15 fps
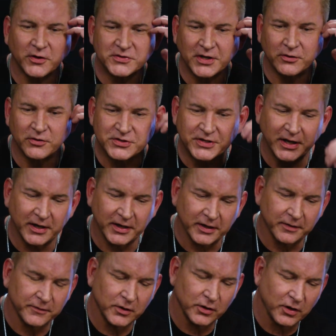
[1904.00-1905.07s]
it's understanding,
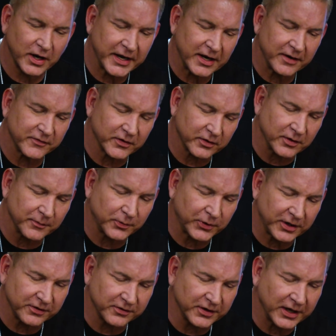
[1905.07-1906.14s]
I have a
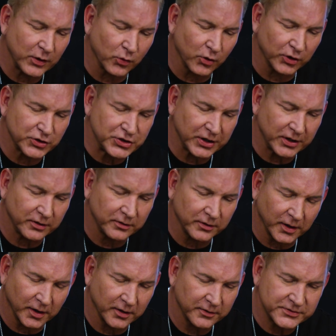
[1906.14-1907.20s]
completing the day worksheet.
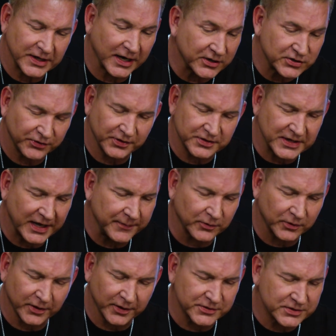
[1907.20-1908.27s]
It's actually in the time
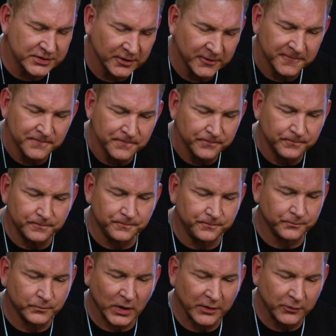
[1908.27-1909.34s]
cleanse.
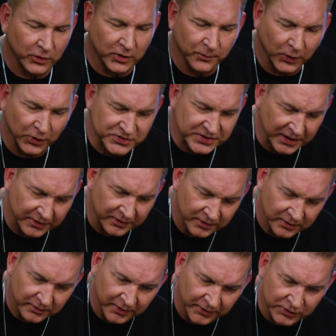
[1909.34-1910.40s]
We can post it on
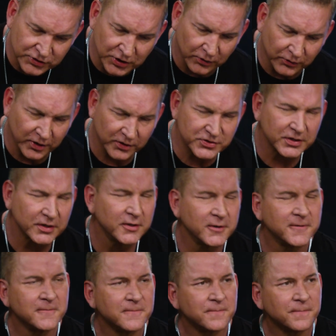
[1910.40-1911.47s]
the show notes
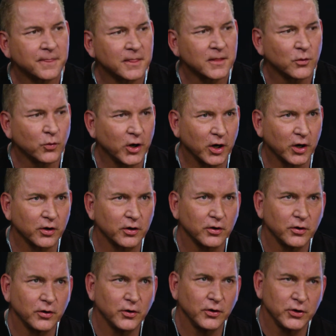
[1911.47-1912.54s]
where
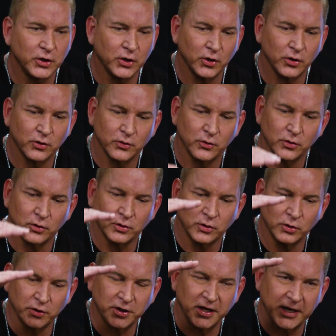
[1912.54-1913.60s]
you're
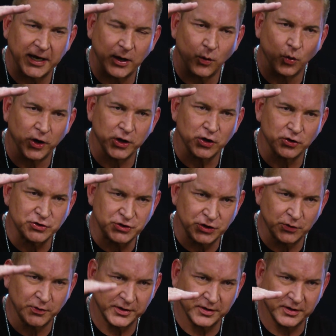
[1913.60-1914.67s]
looking at what you're
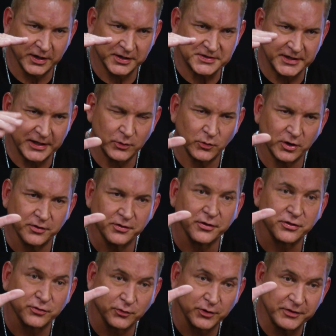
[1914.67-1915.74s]
doing the next day. What are the
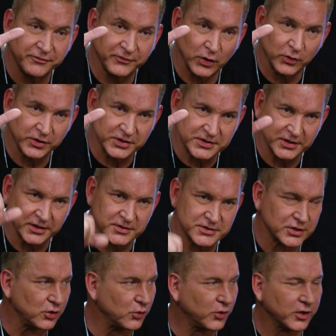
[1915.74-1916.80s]
3 focuses?
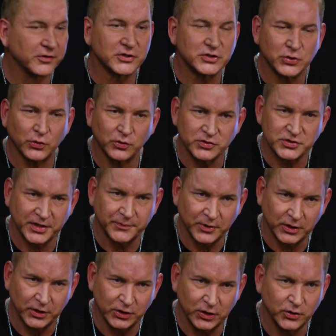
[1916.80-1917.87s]
What are the tools I'm going
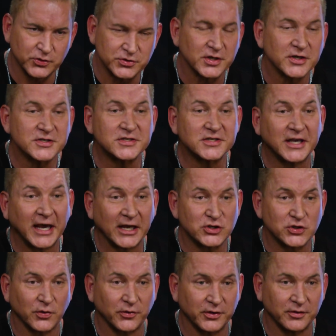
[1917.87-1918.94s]
to use?
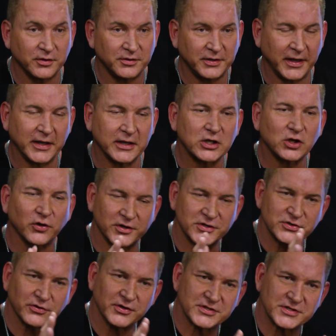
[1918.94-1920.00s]
Scheduling the day,
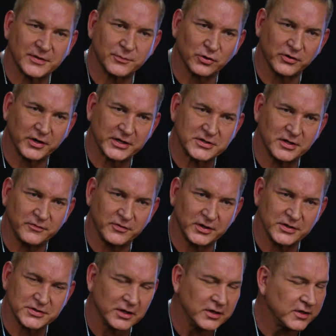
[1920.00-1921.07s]
clustering similar
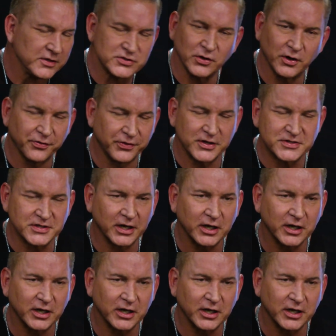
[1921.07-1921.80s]
activities. These are all things that I